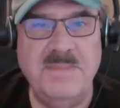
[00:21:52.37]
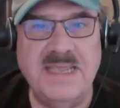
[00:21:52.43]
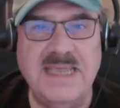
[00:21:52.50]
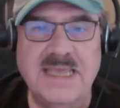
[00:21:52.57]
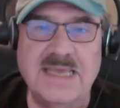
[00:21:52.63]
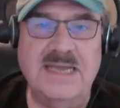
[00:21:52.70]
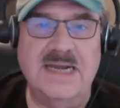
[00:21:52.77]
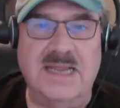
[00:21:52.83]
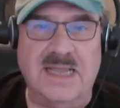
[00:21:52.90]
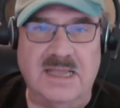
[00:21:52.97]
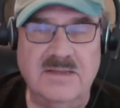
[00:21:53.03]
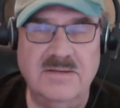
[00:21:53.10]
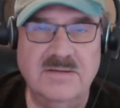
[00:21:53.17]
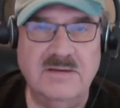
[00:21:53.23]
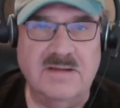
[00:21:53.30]

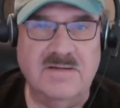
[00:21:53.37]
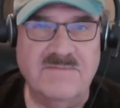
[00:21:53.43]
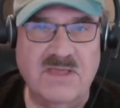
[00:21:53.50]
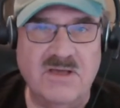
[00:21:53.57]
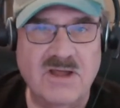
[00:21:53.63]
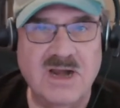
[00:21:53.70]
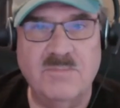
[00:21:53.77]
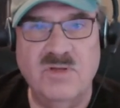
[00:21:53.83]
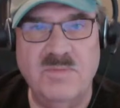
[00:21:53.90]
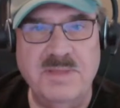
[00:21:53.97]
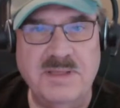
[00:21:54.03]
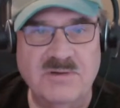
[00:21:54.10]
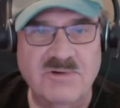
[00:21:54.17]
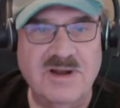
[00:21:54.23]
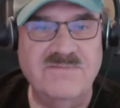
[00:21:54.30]
beginning of Nearly the
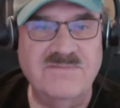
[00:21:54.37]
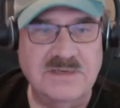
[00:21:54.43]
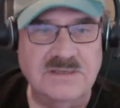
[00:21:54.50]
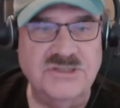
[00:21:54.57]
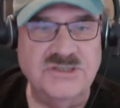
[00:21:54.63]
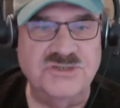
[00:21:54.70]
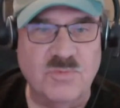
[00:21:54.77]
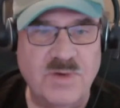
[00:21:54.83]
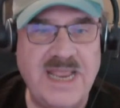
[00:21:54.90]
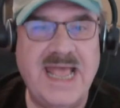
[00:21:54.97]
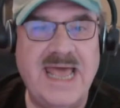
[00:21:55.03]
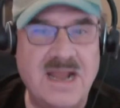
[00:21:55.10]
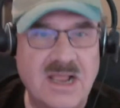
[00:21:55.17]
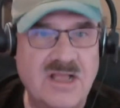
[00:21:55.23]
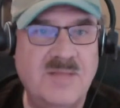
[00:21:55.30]
automobile 200. revolution, we
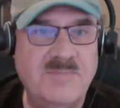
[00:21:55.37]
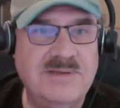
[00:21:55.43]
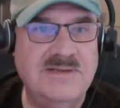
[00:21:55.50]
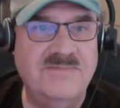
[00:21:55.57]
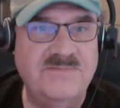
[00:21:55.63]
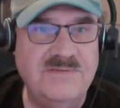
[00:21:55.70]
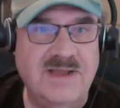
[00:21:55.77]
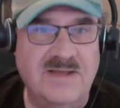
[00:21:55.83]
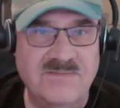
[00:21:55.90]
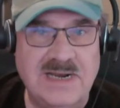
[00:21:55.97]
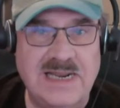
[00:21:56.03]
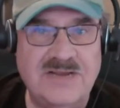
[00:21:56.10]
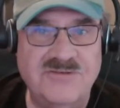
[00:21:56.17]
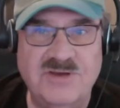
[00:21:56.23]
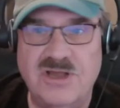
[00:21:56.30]
had a couple of, of
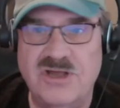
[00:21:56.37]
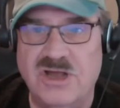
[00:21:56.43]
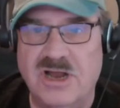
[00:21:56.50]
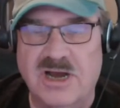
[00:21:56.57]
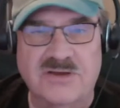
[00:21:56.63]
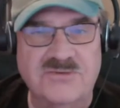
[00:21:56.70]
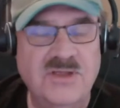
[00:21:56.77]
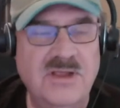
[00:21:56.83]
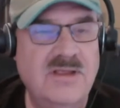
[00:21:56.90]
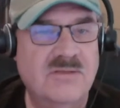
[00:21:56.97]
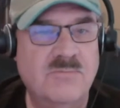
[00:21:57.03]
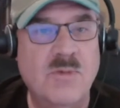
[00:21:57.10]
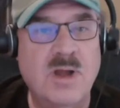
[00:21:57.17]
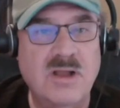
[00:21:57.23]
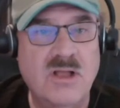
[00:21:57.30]
electric cars.
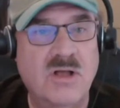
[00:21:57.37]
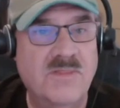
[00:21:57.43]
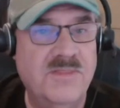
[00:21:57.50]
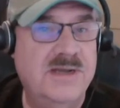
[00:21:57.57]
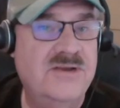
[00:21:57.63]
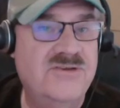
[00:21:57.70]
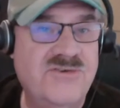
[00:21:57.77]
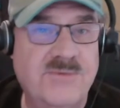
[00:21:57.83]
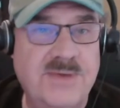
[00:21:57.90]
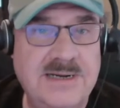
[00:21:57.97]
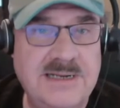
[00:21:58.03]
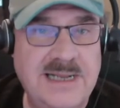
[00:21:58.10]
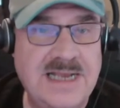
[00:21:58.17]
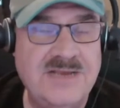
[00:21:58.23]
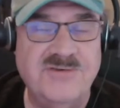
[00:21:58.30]
One called the
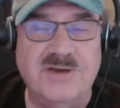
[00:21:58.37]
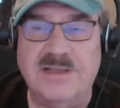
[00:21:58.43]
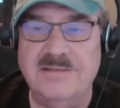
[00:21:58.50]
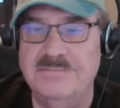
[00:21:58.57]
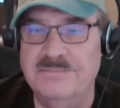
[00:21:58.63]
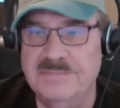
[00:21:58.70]
Detroit Electric.